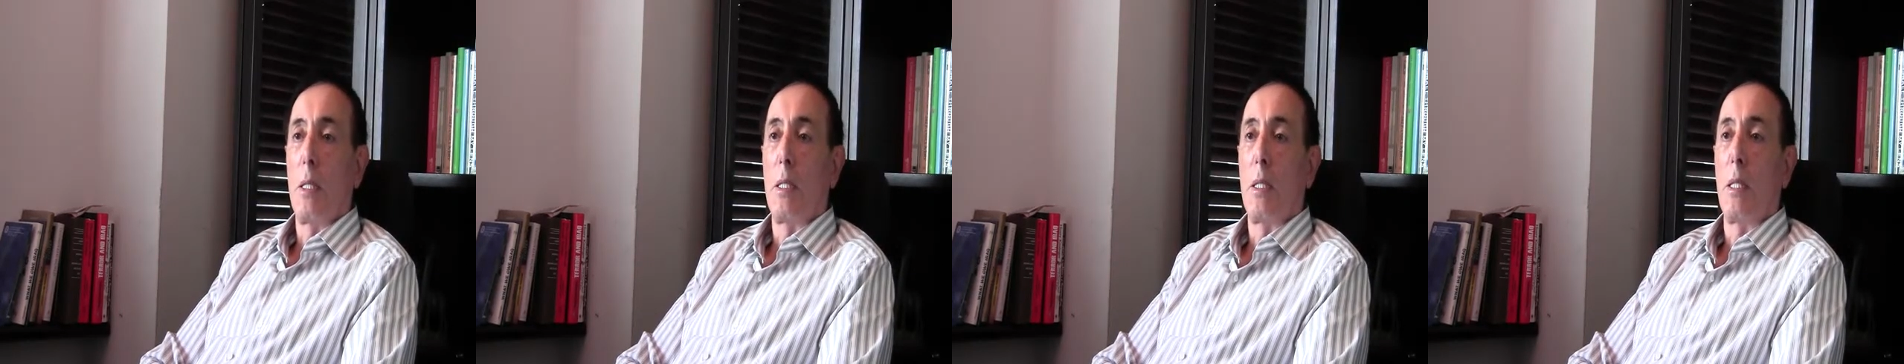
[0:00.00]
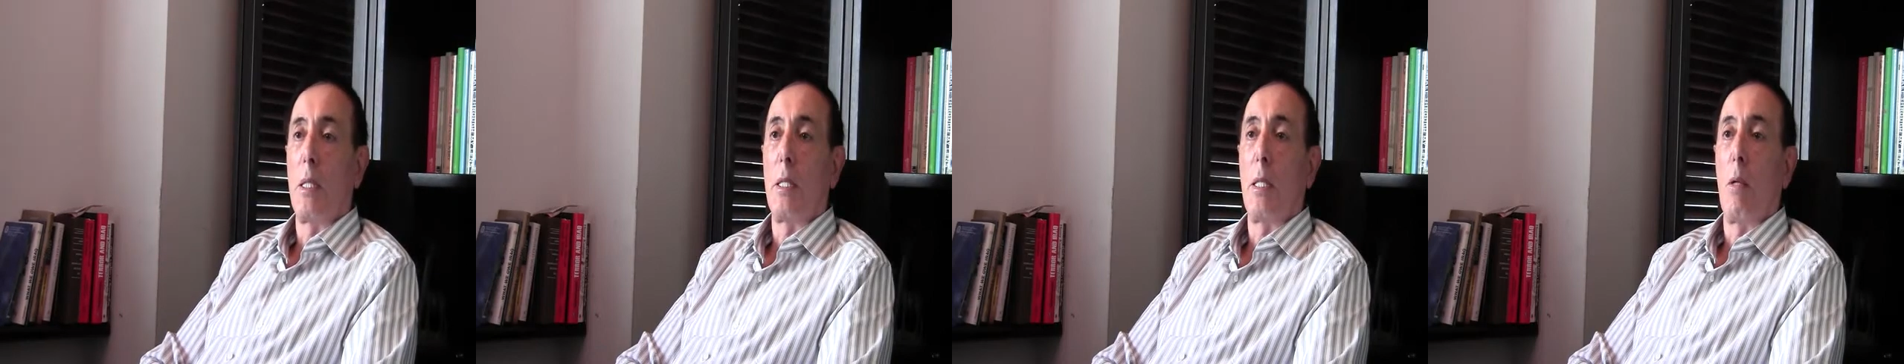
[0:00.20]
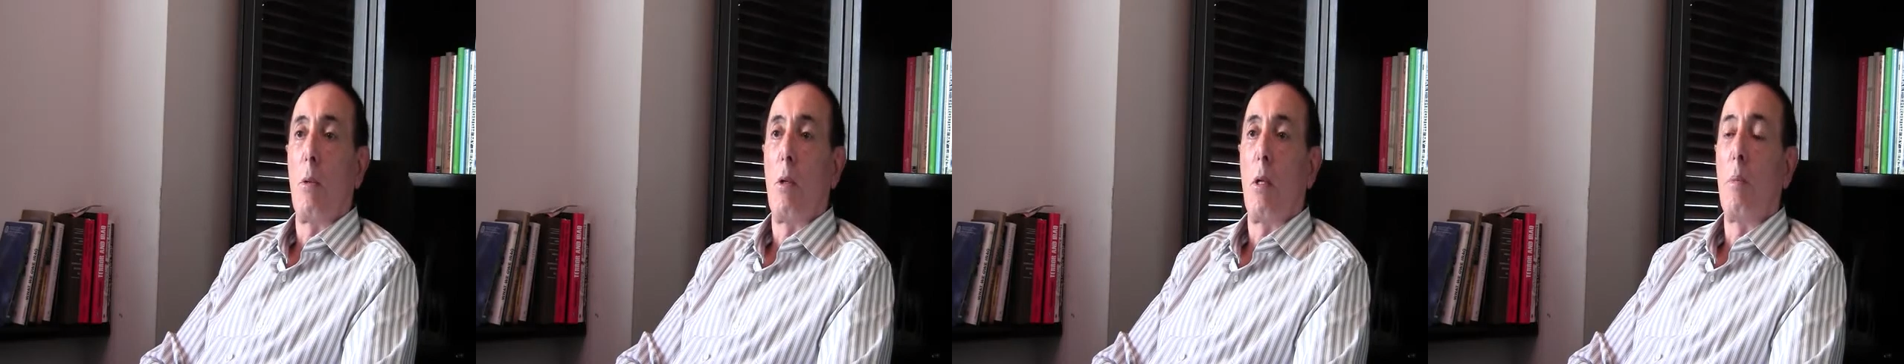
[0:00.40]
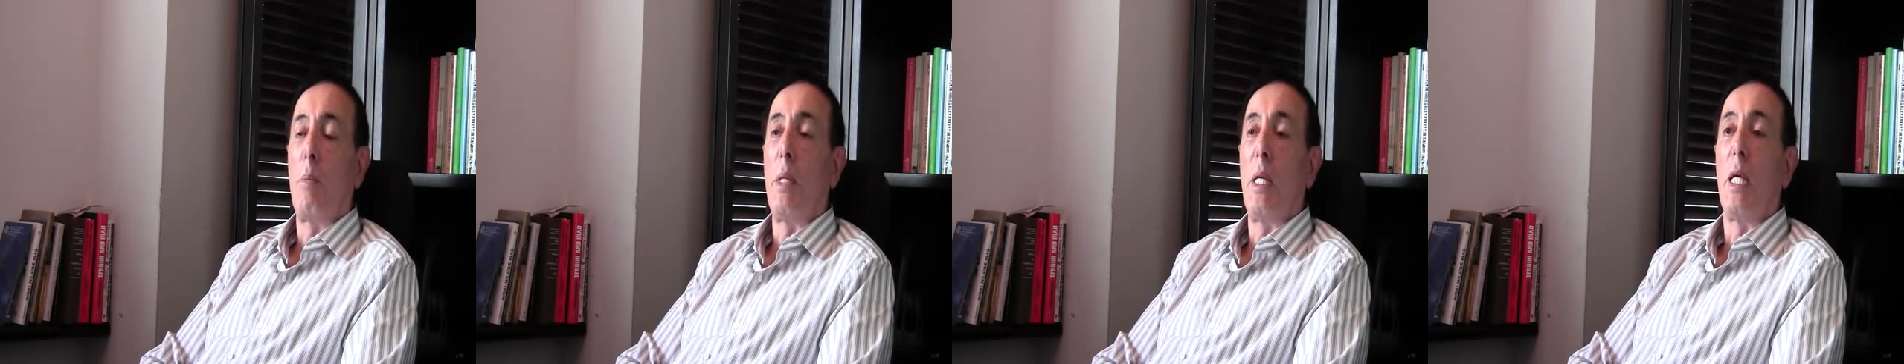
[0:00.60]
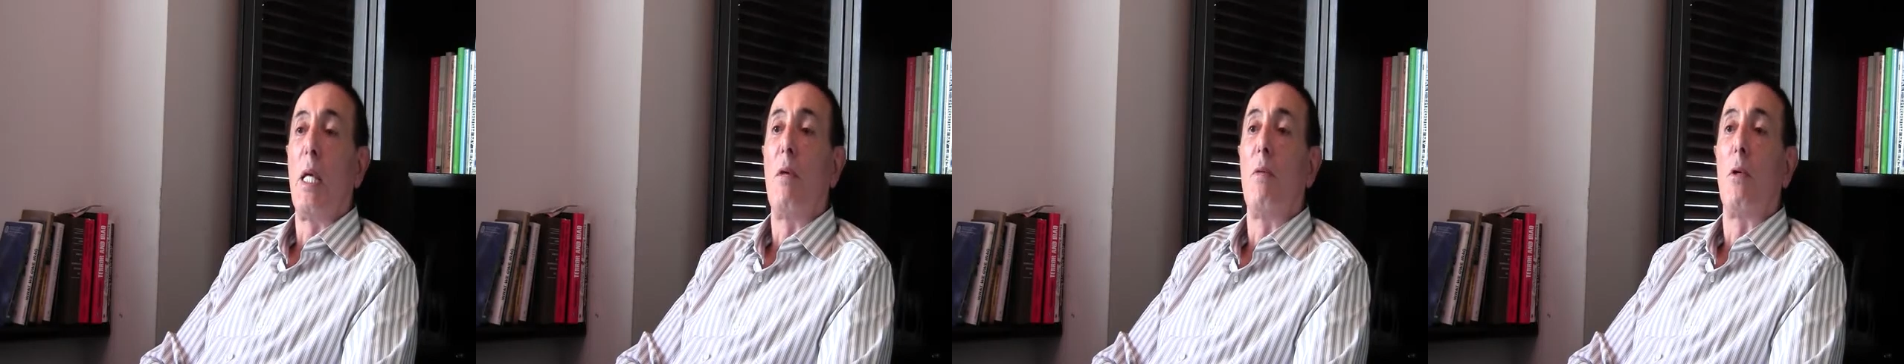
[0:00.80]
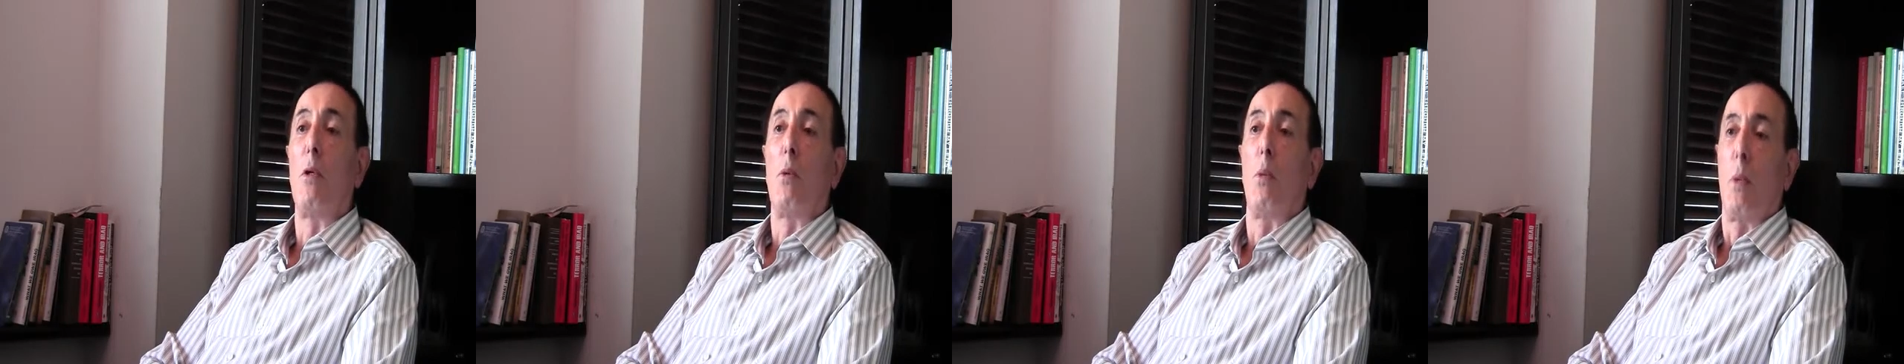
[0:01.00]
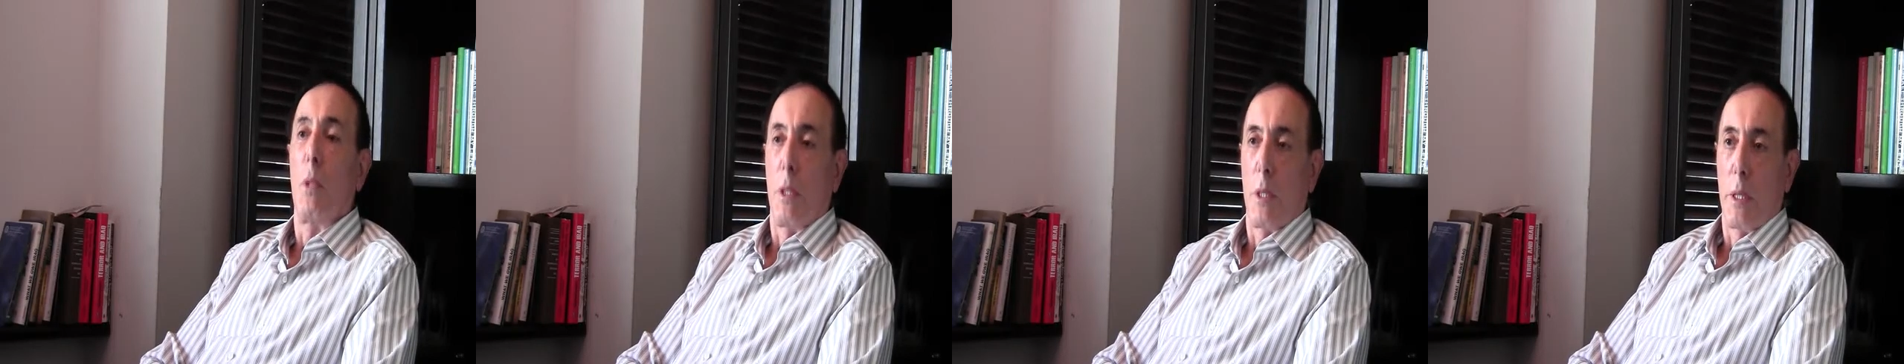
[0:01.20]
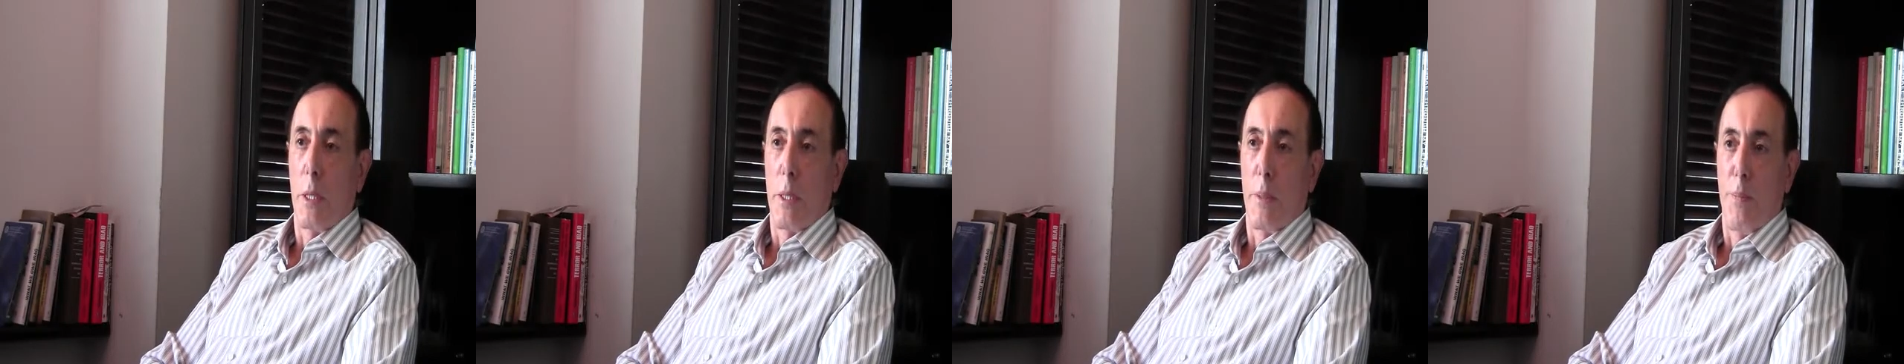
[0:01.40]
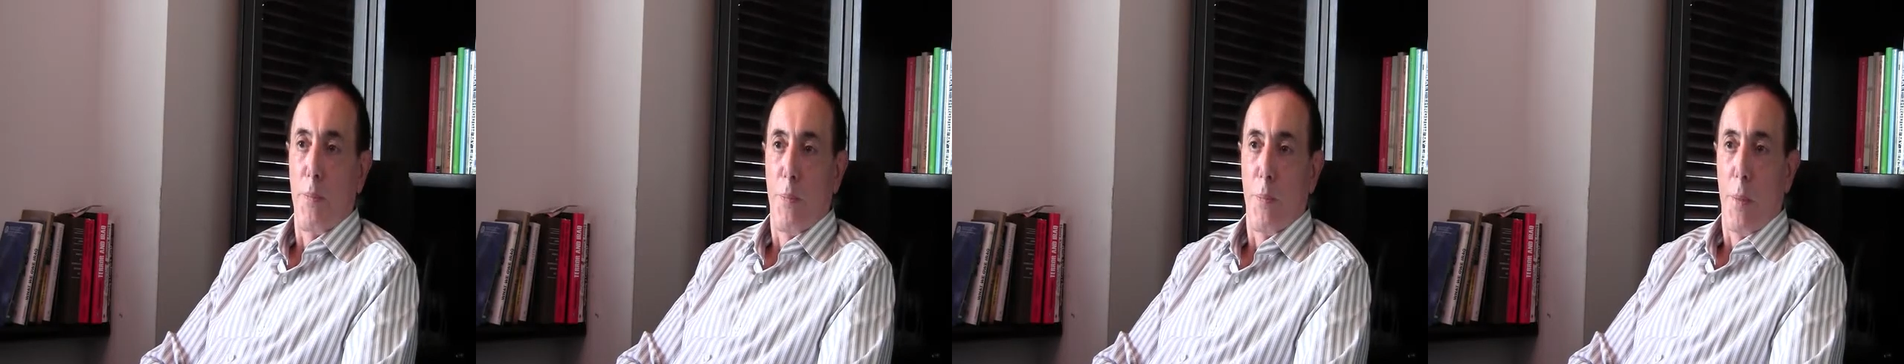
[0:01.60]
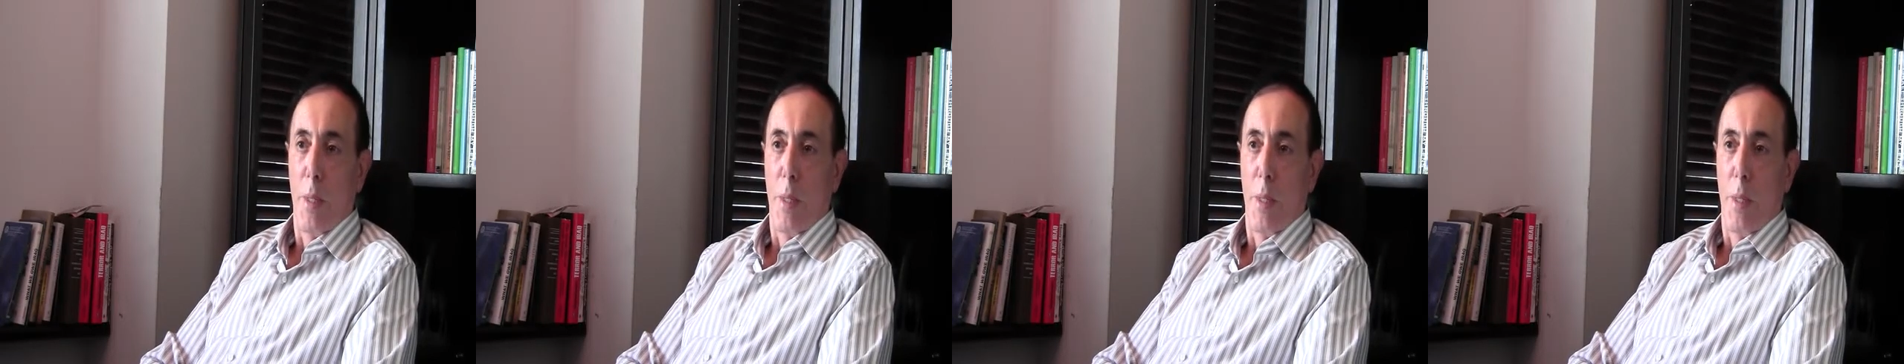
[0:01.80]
in Syria will be even worse